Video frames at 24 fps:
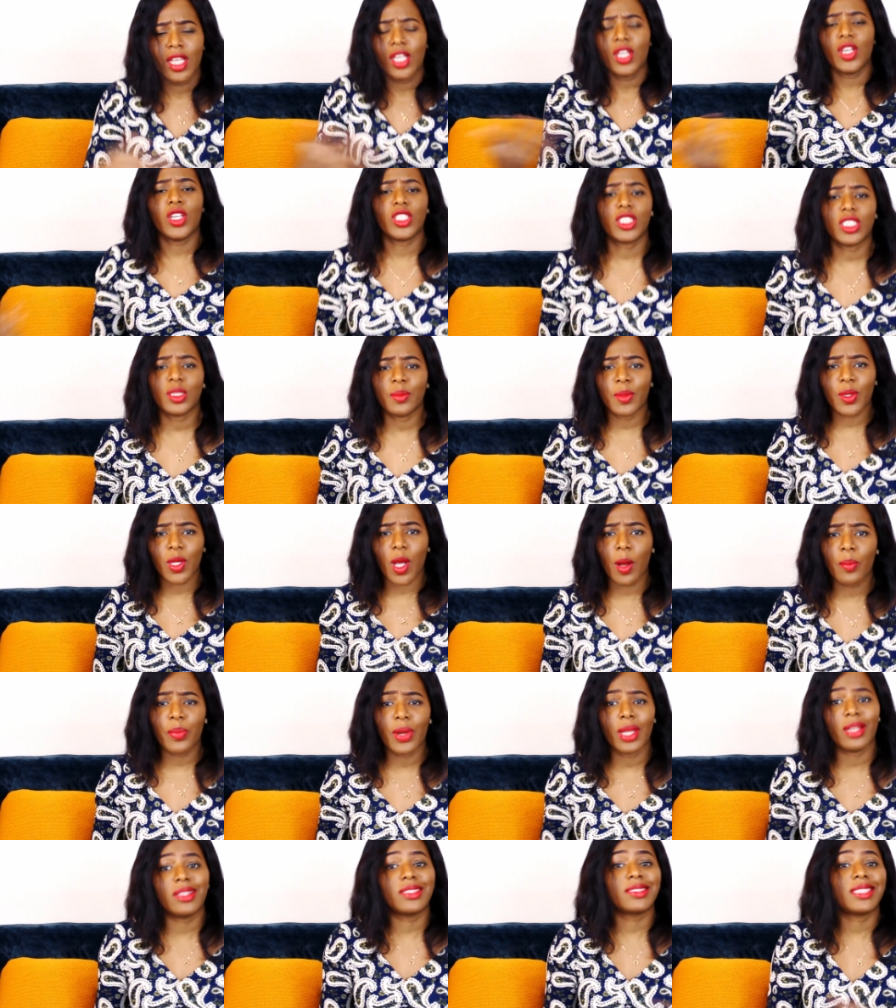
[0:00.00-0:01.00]
you shouldn't be
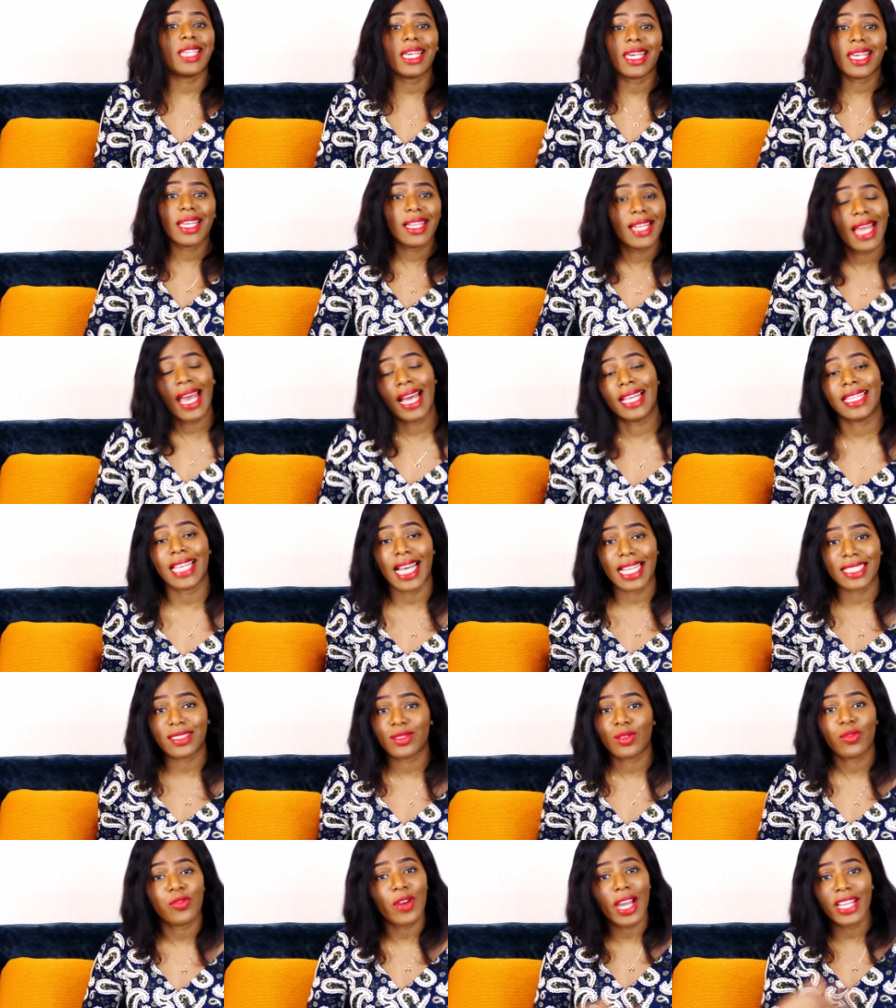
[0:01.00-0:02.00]
complaining. Take it like
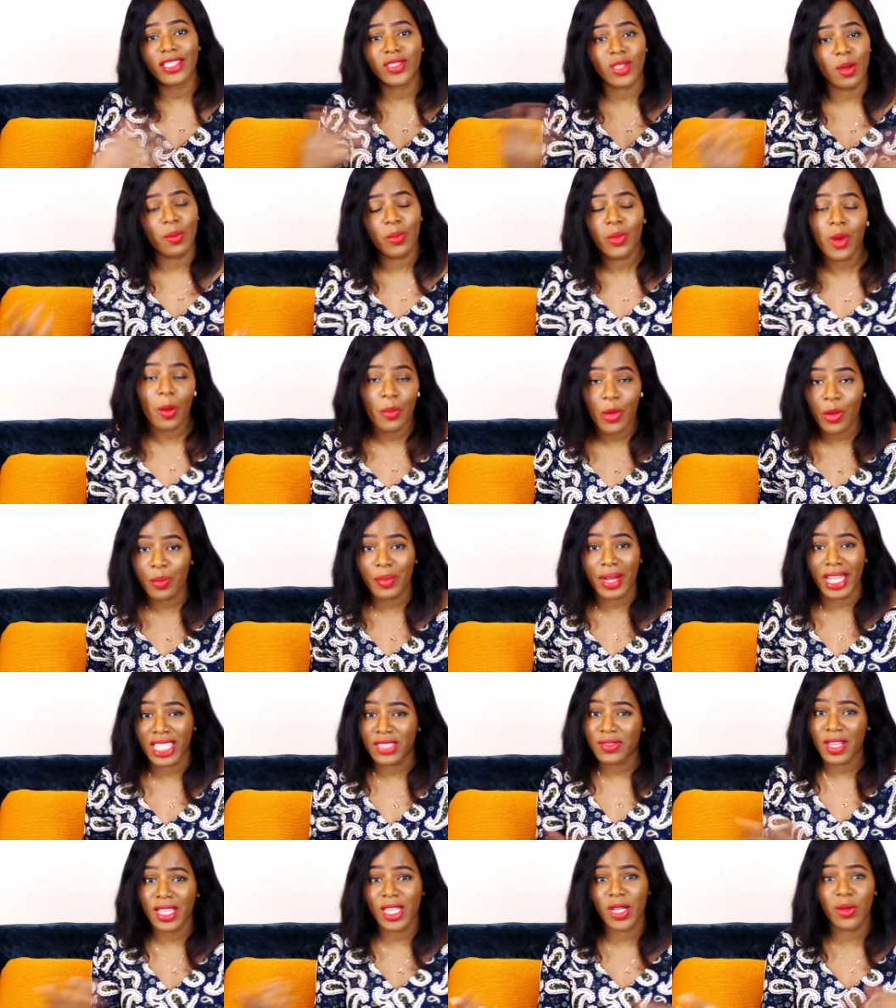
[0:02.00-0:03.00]
that, or find some
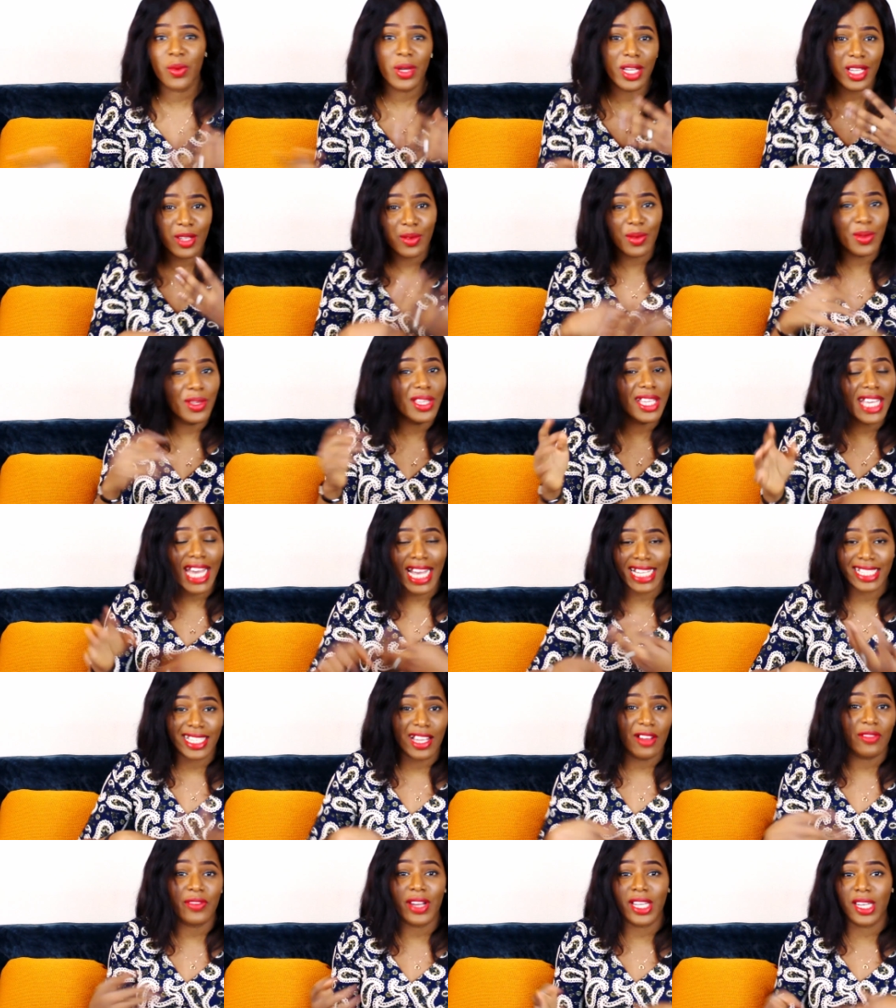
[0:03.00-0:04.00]
compromise. Find a way you guys
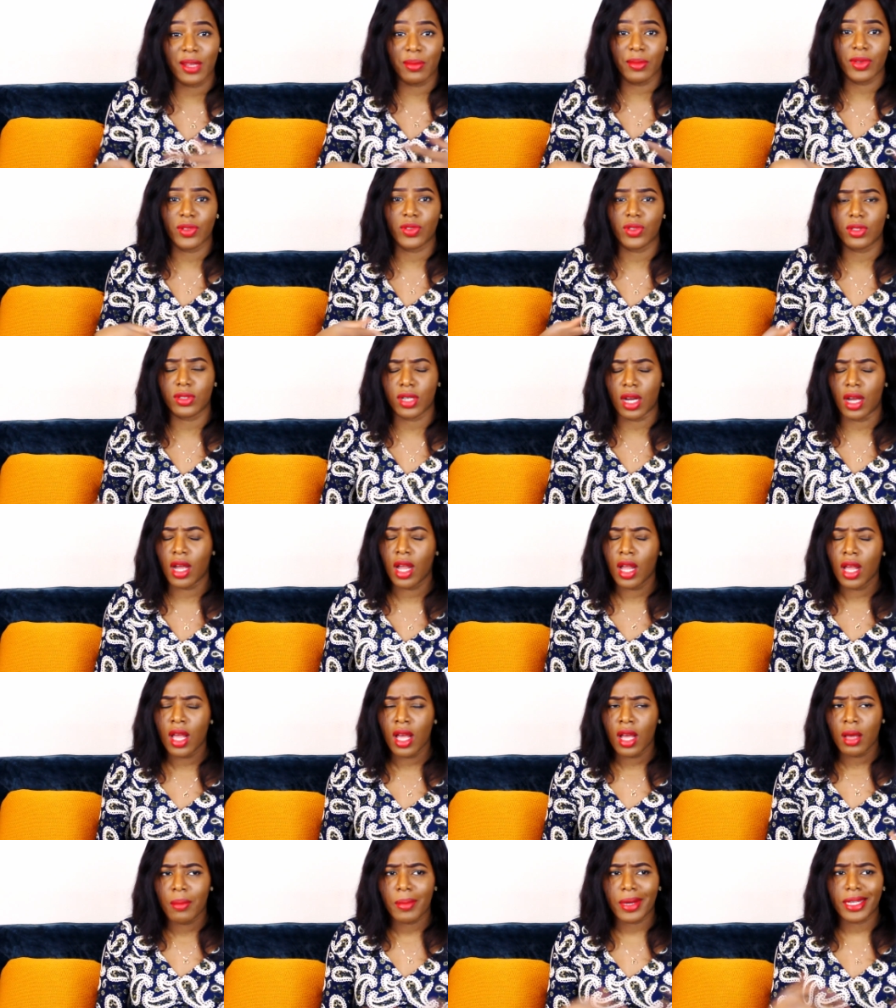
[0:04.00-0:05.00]
can find a middle ground.
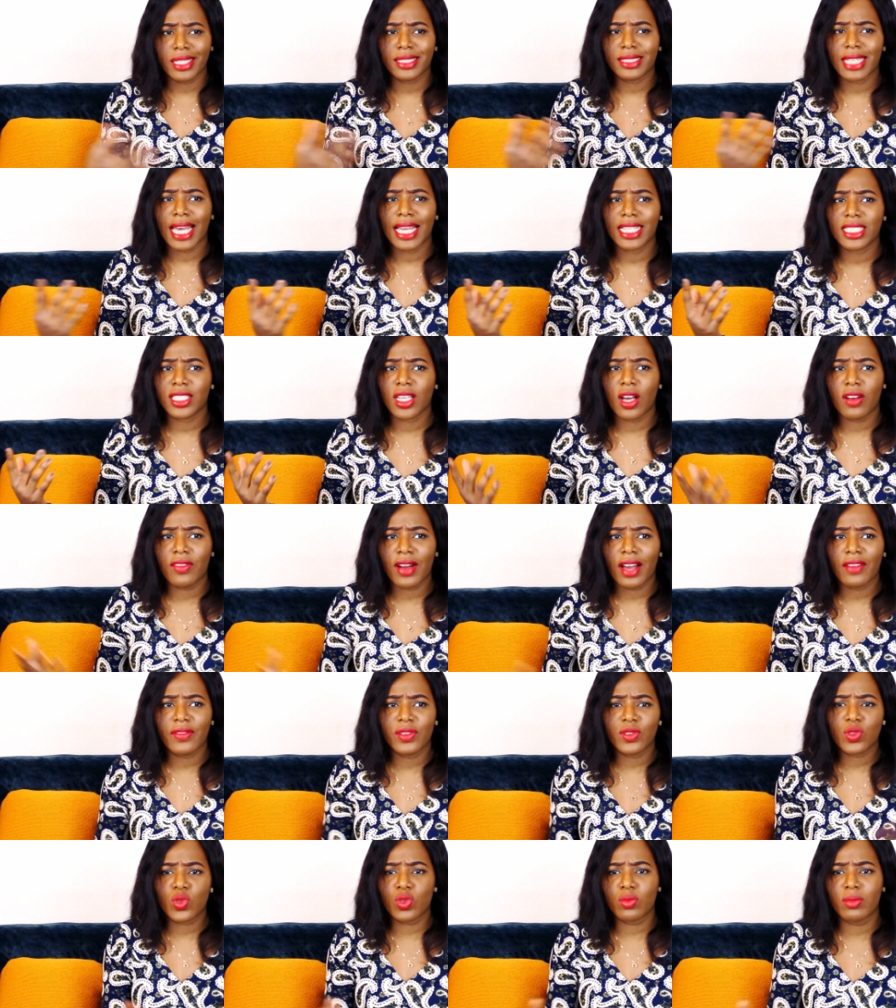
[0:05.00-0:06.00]
But this idea of
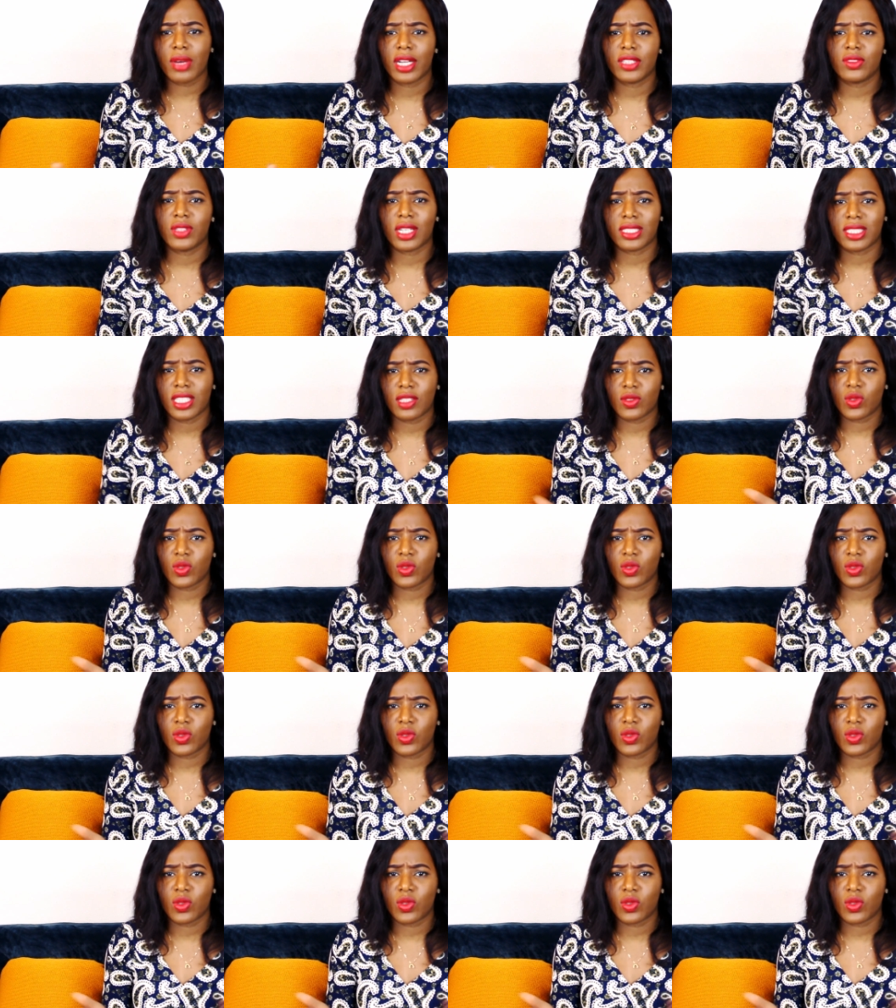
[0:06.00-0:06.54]
having two mattresses and